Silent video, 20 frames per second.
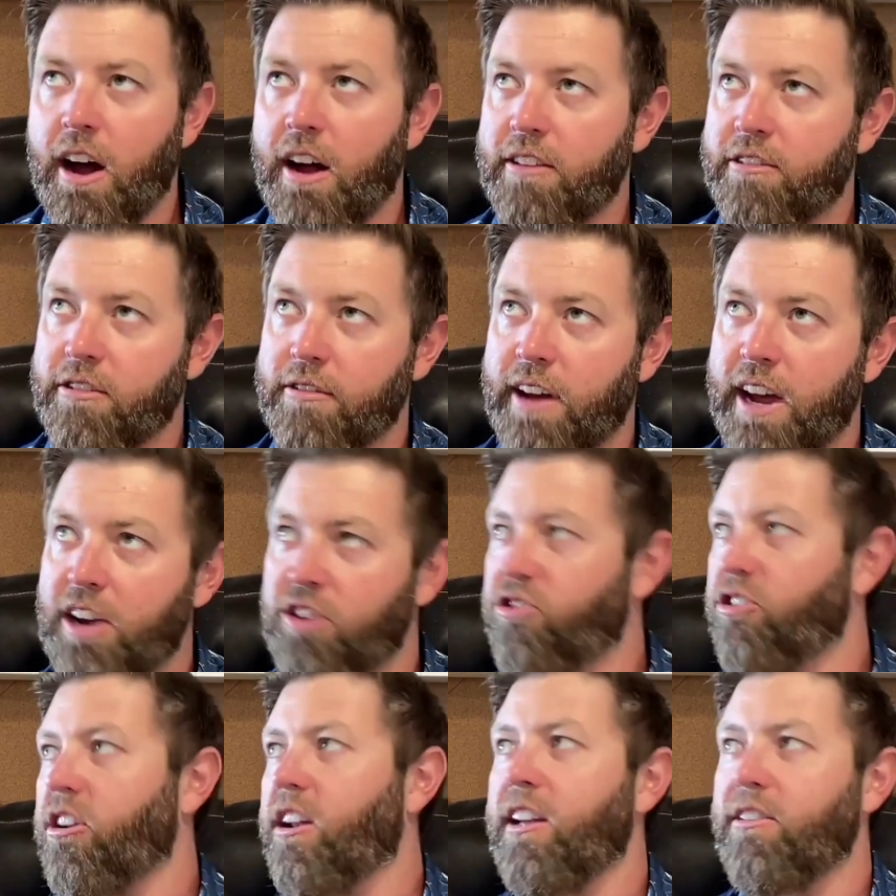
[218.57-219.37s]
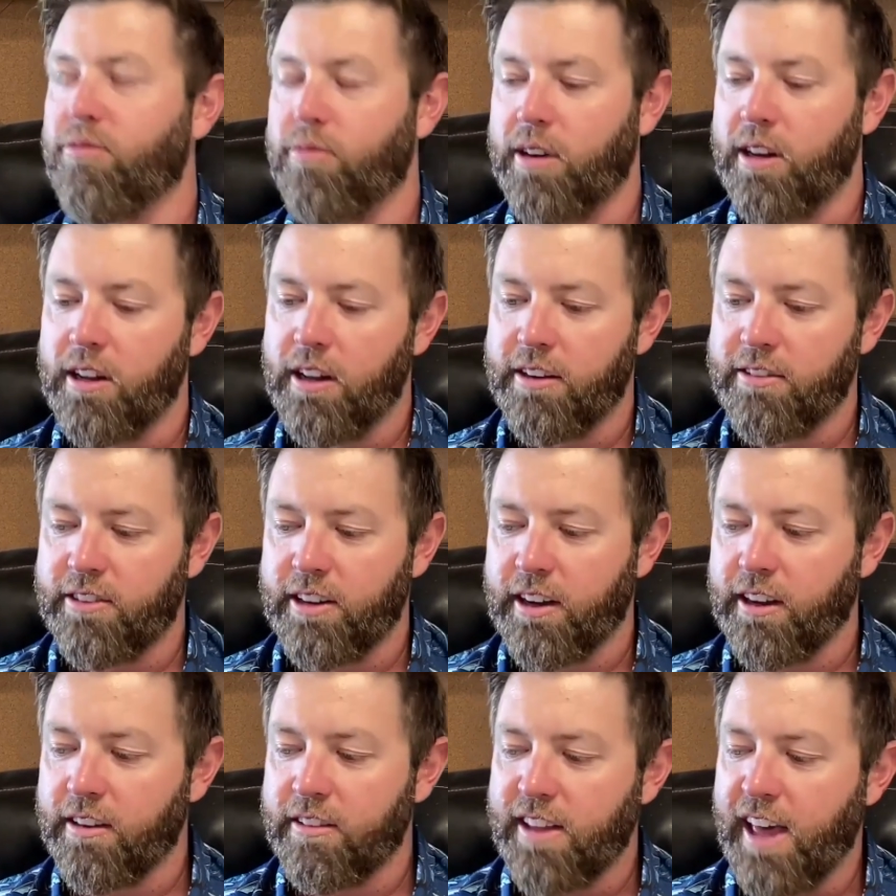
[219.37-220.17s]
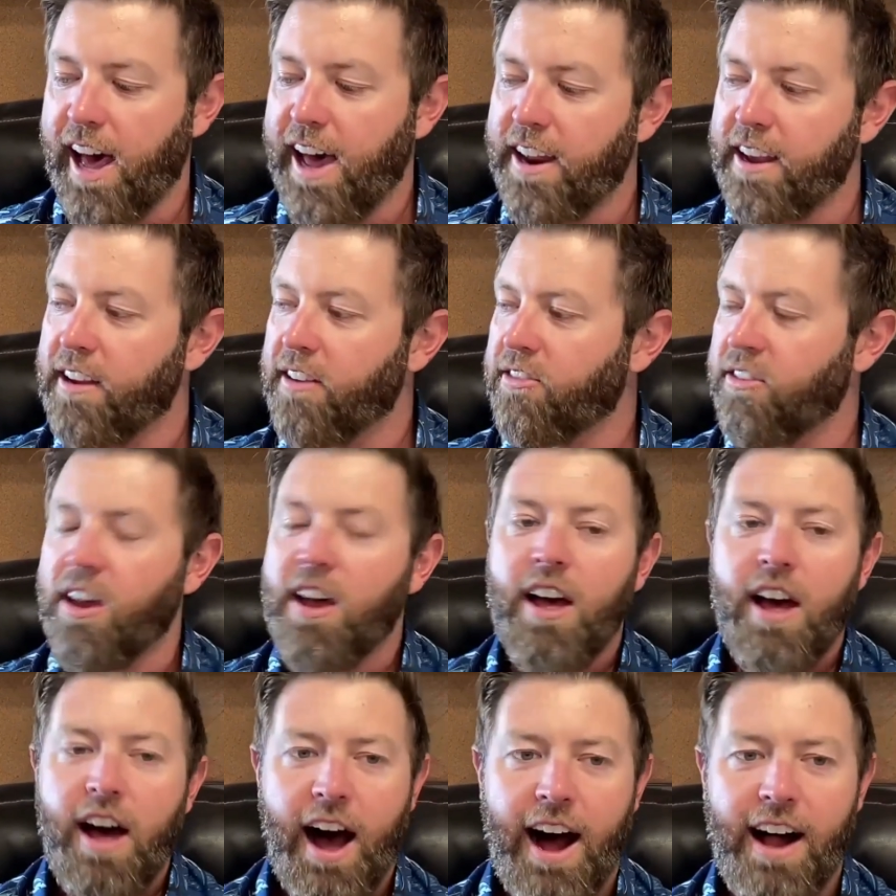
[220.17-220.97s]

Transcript: conservation, as realistic as that is,